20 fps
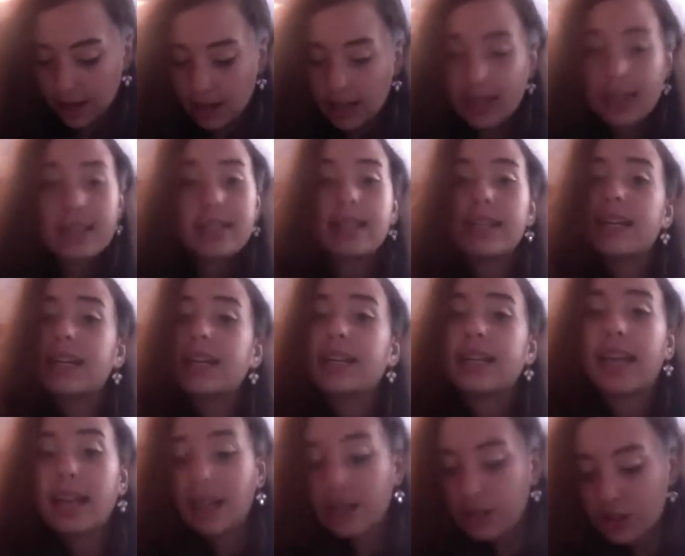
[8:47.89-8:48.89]
He did
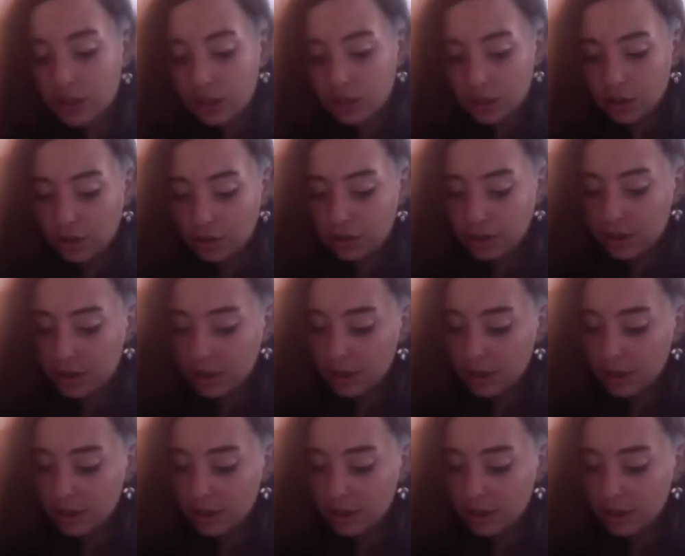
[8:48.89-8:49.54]
engage in no-